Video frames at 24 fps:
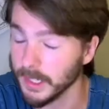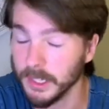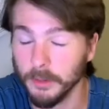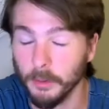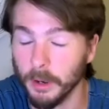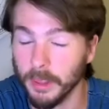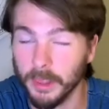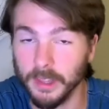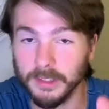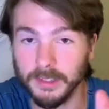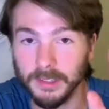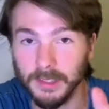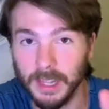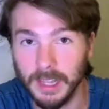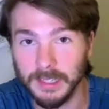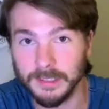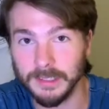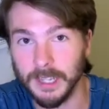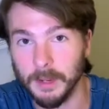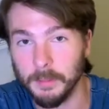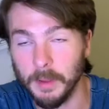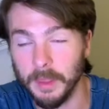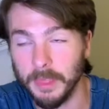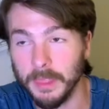Anyway, that's the
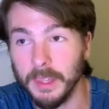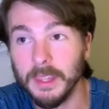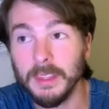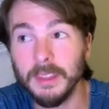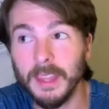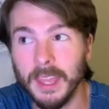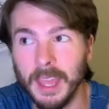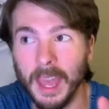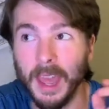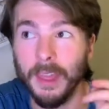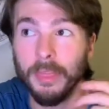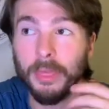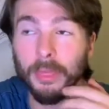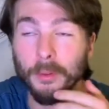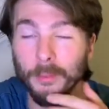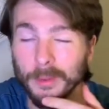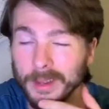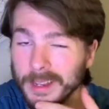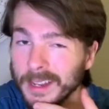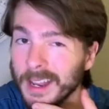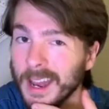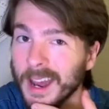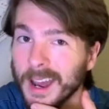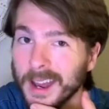last time. I think they had
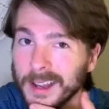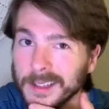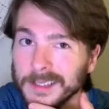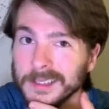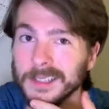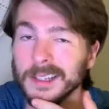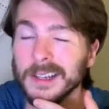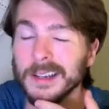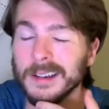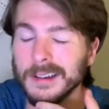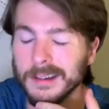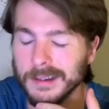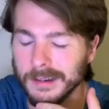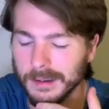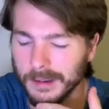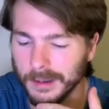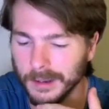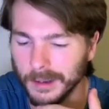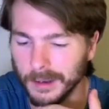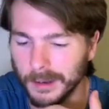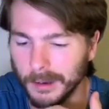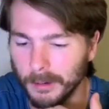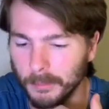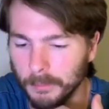3 guys
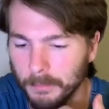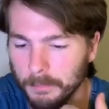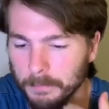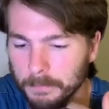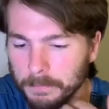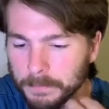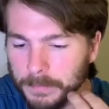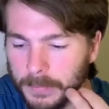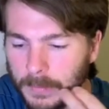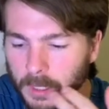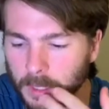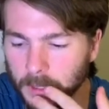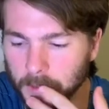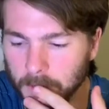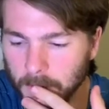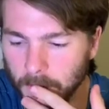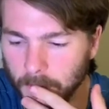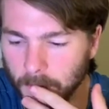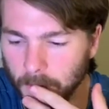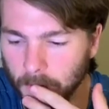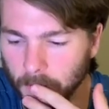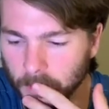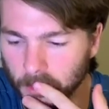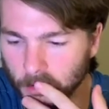on
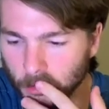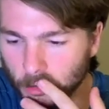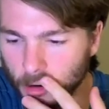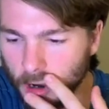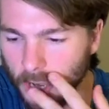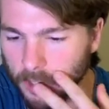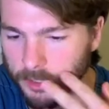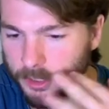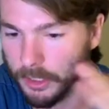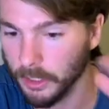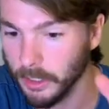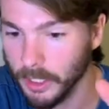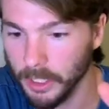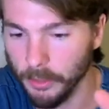the roster.